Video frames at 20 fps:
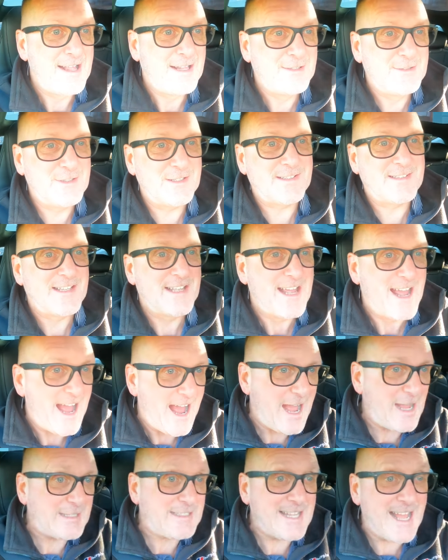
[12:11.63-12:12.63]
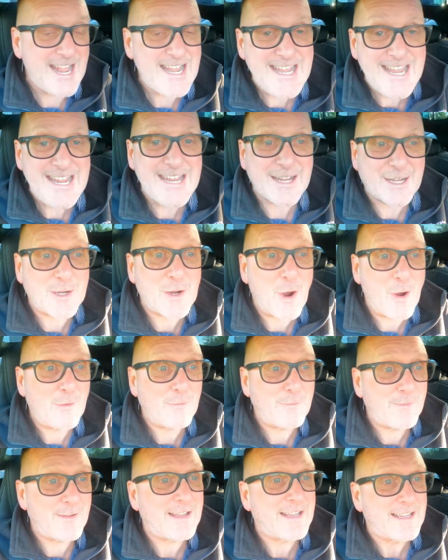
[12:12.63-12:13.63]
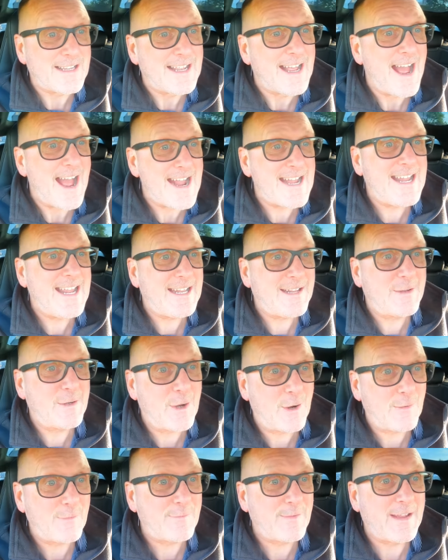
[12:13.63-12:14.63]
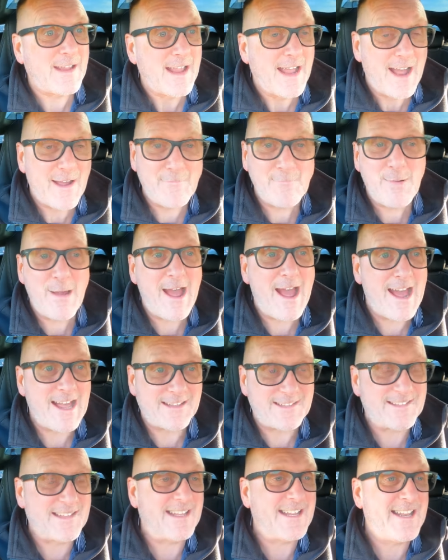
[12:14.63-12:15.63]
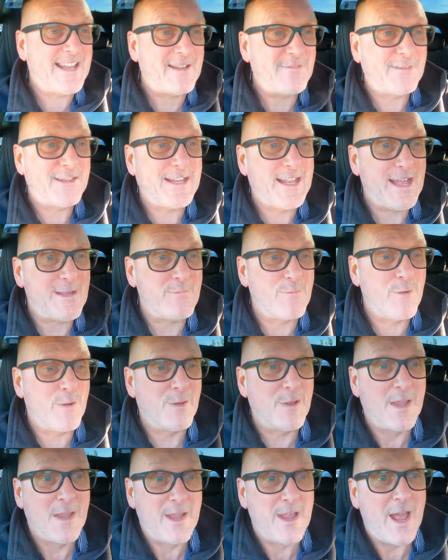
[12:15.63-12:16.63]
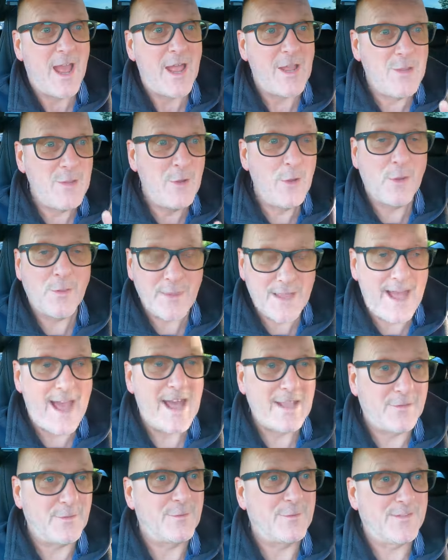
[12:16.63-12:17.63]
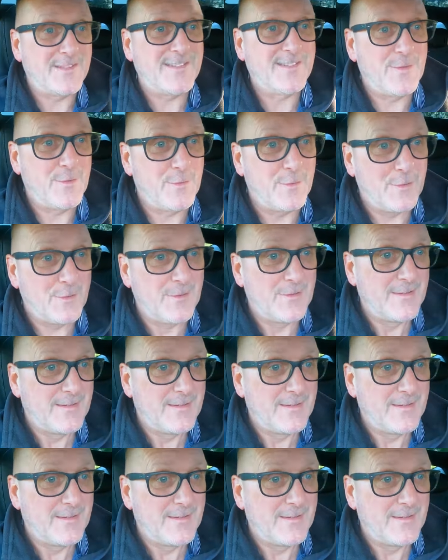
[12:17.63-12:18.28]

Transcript: just, I need a coffee. I need a coffee. I've passed, I didn't have the camera on. Another adult store.